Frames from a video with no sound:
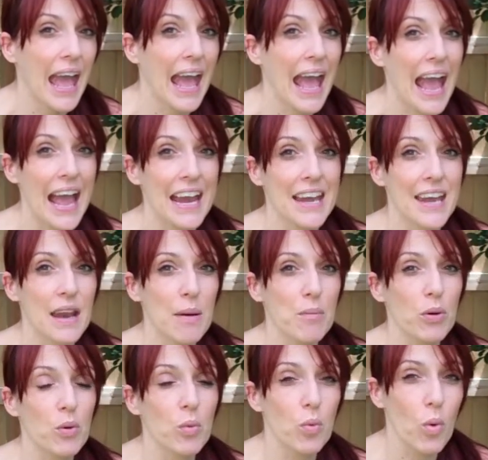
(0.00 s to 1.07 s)
And number
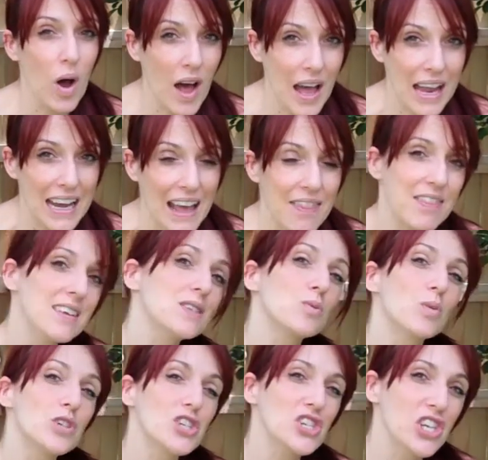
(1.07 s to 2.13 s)
1, and this
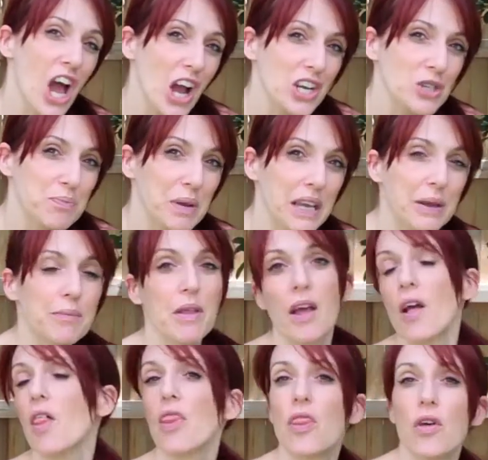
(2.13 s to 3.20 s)
one shocked me,
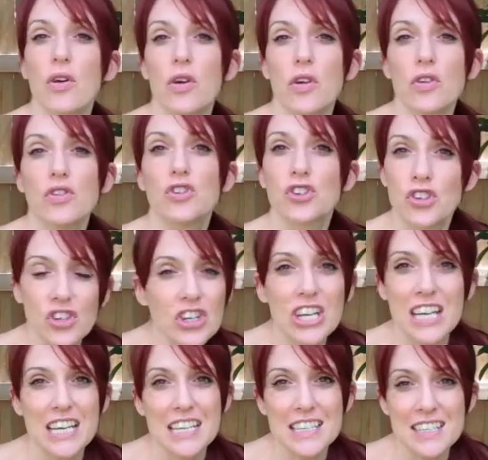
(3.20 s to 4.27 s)
the
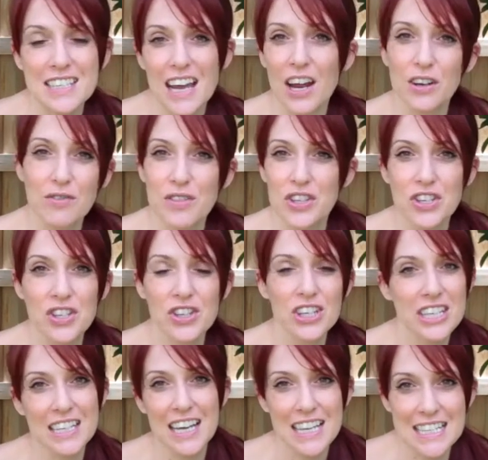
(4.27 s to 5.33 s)
dirtiest out of the
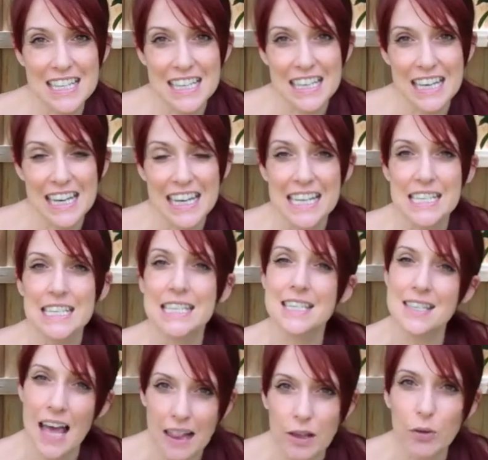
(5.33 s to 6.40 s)
Dirty Dozen is
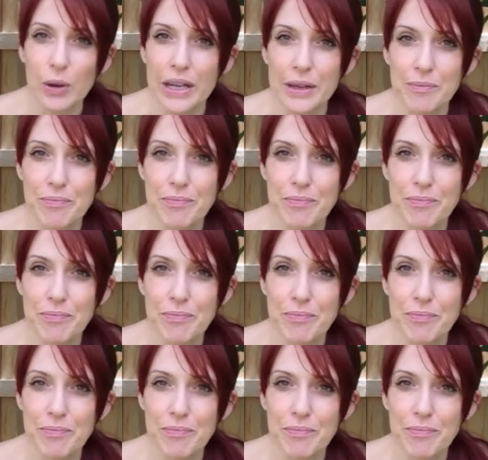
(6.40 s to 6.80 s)
celery.